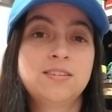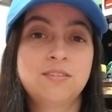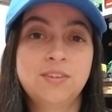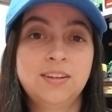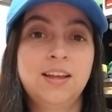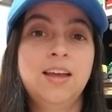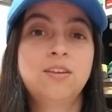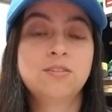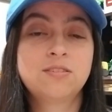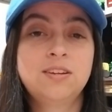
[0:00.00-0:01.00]
and stuff like
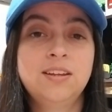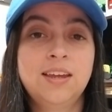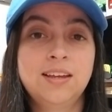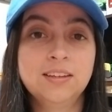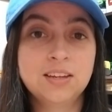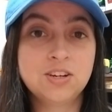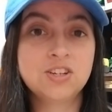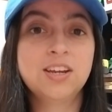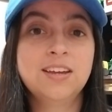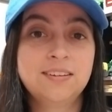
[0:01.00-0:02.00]
that. You'll see like
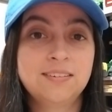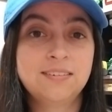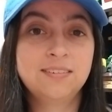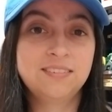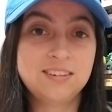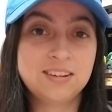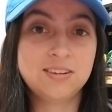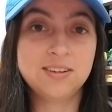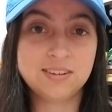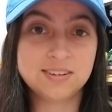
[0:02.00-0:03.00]
legit
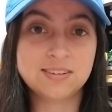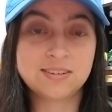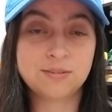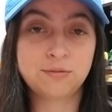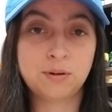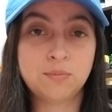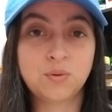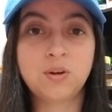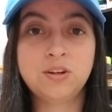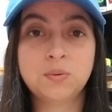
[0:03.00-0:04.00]
diseases from
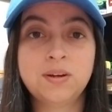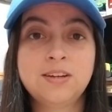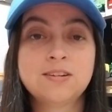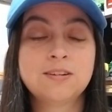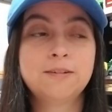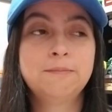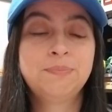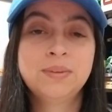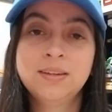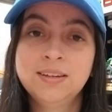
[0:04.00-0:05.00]
2020, so
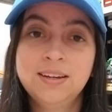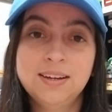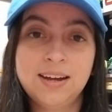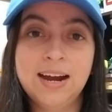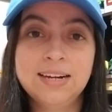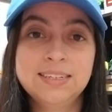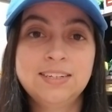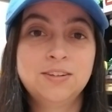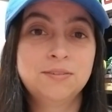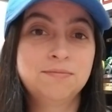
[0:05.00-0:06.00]

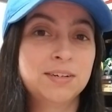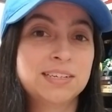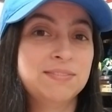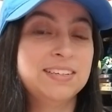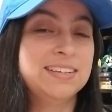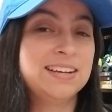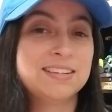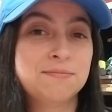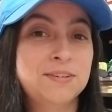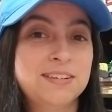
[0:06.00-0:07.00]
highly recommend not
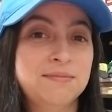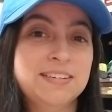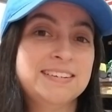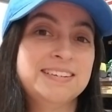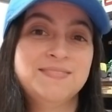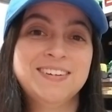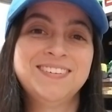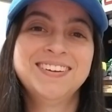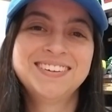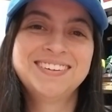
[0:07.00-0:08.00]
to put anybody's name
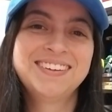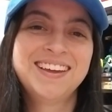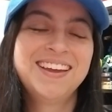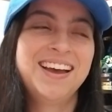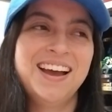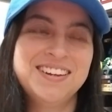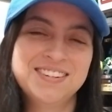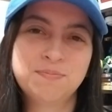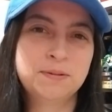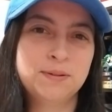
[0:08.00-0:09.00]
down. I
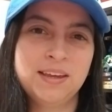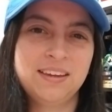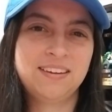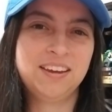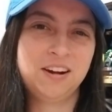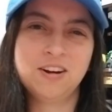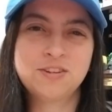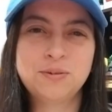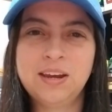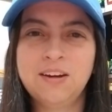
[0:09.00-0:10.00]
just put like
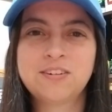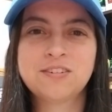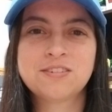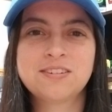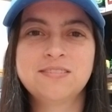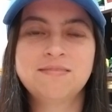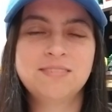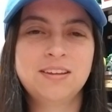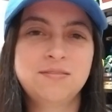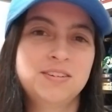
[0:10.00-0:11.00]
cartoon characters
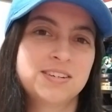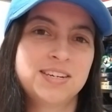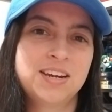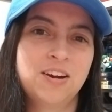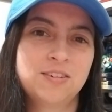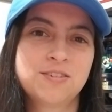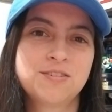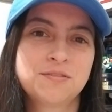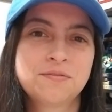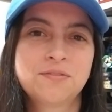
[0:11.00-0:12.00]
and Disney
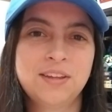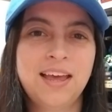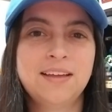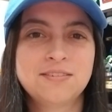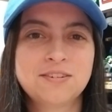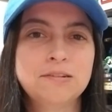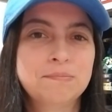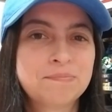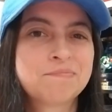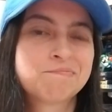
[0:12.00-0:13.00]
characters for that,
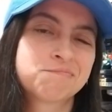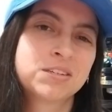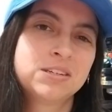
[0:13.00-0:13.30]
so